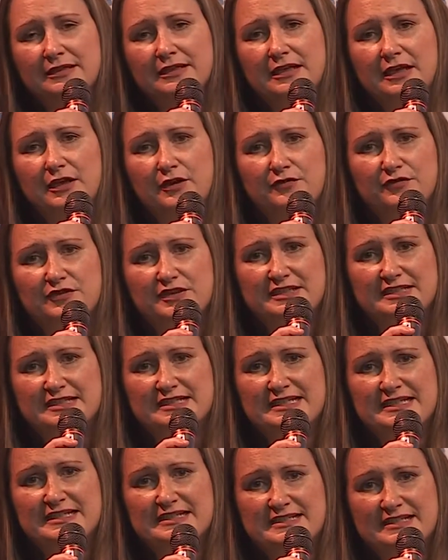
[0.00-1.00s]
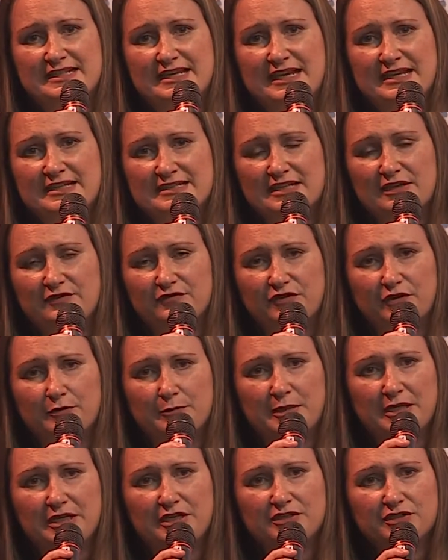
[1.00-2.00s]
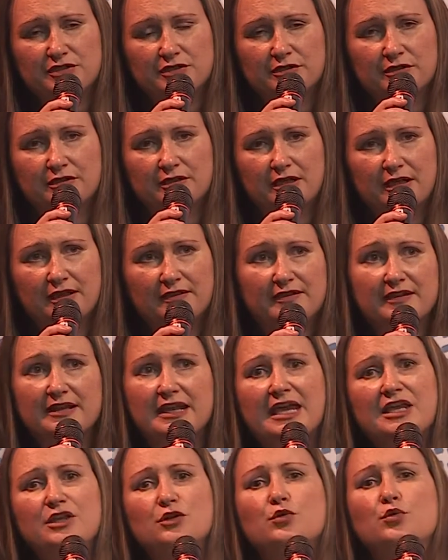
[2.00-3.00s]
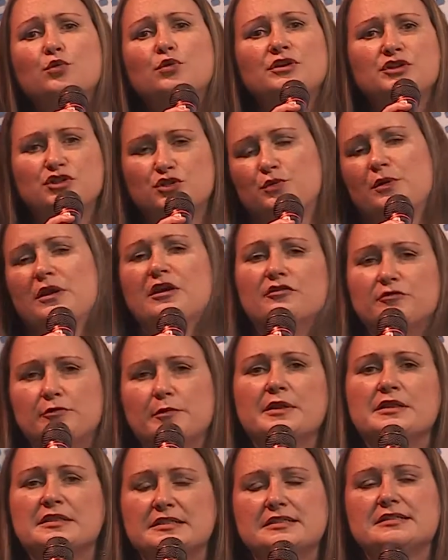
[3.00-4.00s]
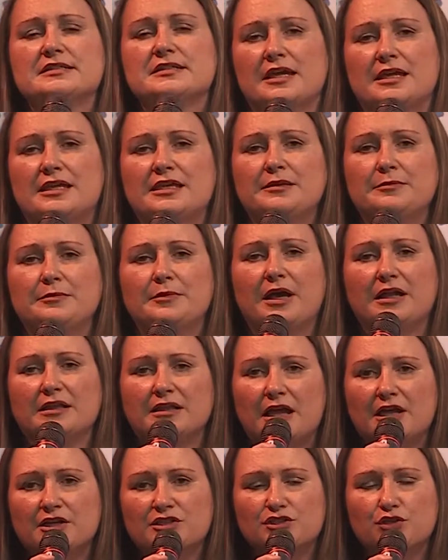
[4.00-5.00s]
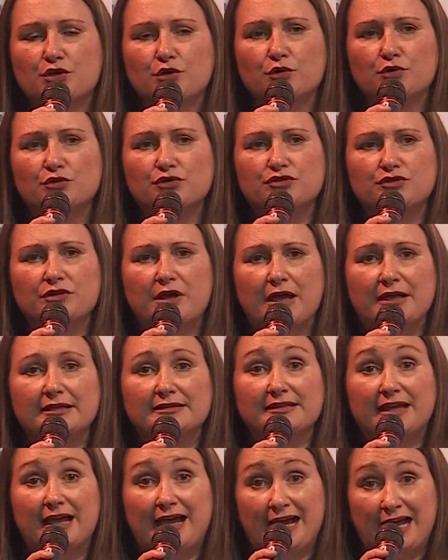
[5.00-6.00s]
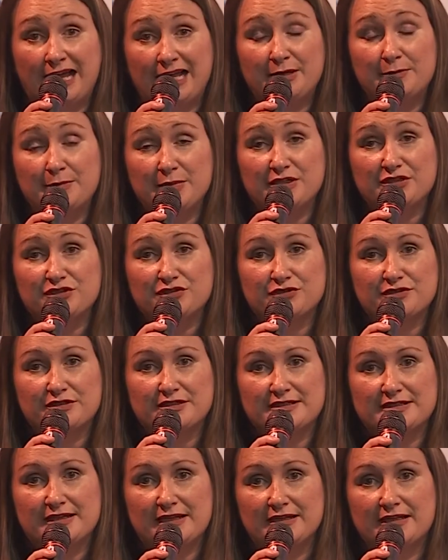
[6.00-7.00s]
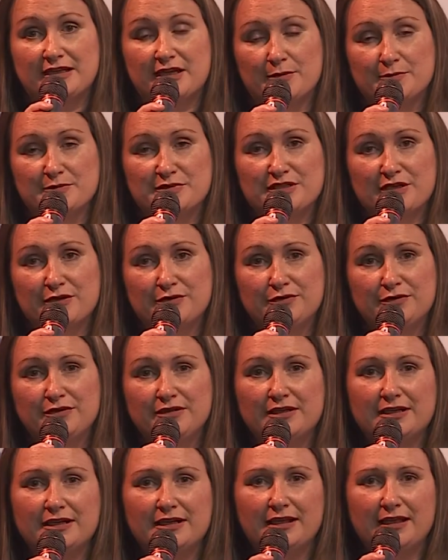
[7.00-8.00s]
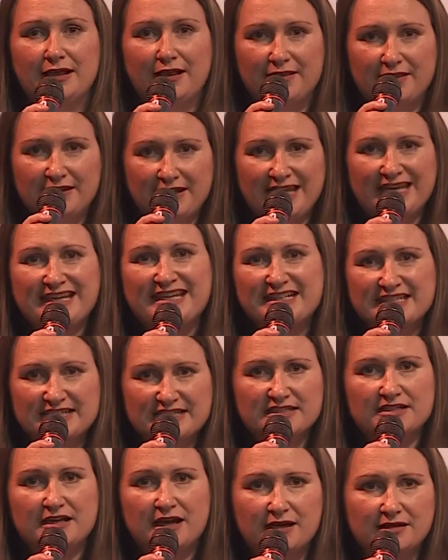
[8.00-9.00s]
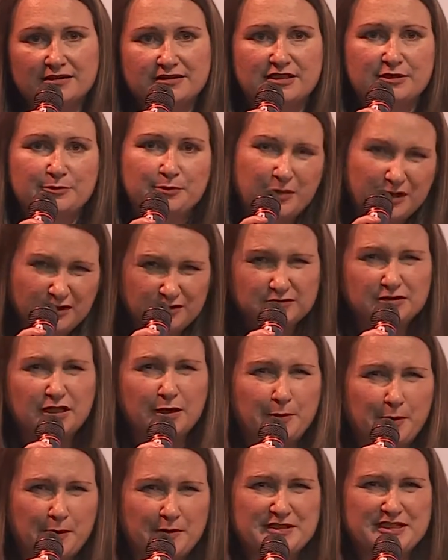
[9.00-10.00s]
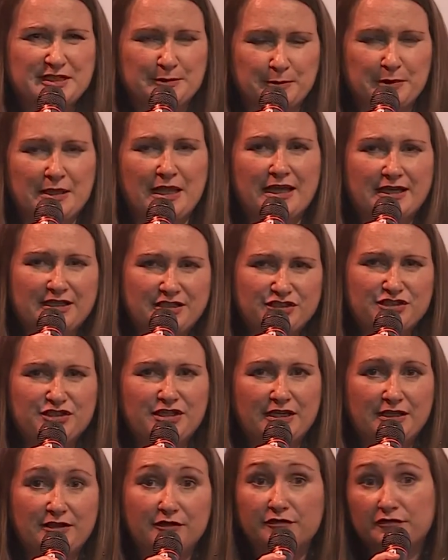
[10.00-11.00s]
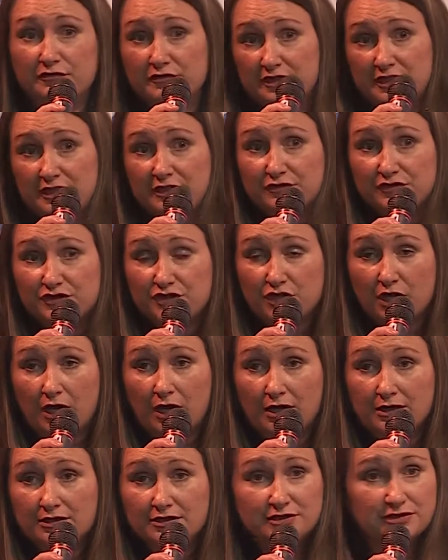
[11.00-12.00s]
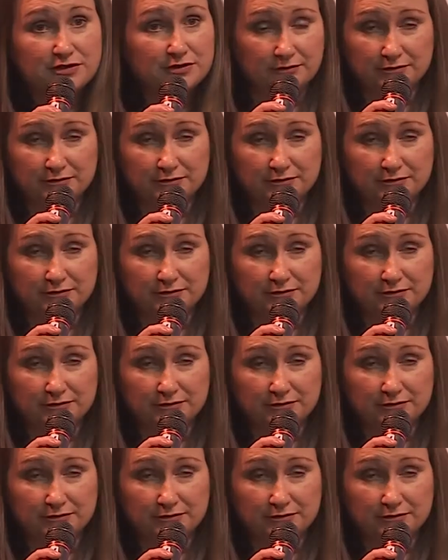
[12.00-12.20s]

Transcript: of the CCS information that I know in 12 months' time, a large contract I'm interested in comes out, then I can start to build up a supply chain free of charge